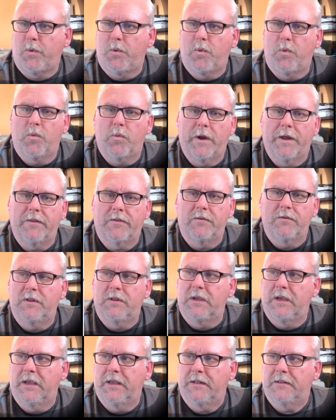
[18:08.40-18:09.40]
right through
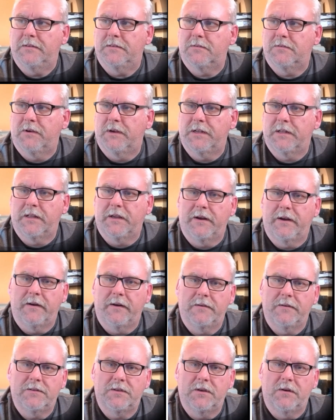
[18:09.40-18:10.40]
the ends right there.
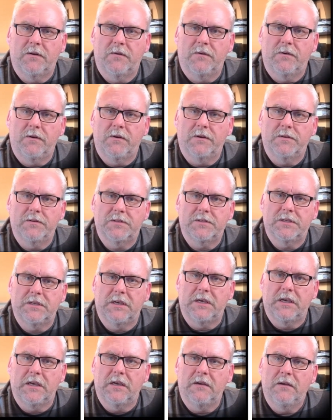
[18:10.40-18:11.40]
So you can
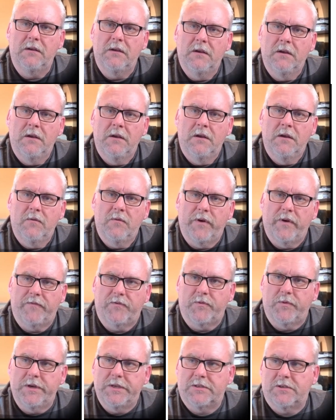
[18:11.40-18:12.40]
see we have
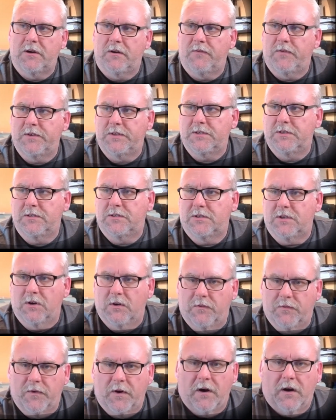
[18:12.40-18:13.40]
3 surfaces so
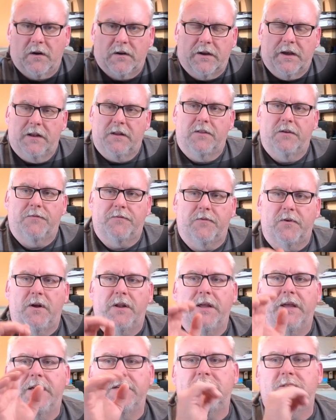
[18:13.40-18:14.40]
far, kind of the front
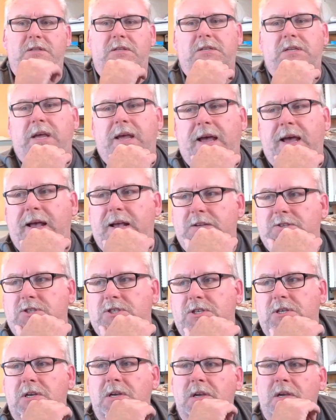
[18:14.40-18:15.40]
edge of the dash,
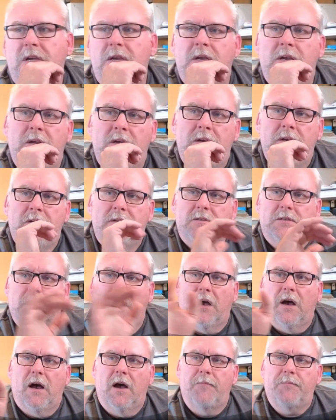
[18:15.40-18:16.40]

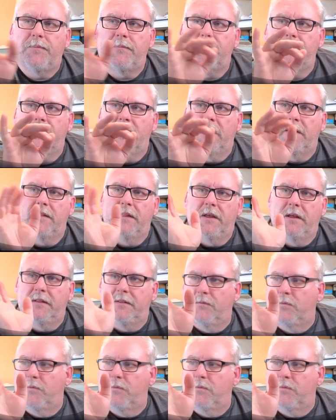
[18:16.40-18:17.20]
top, and then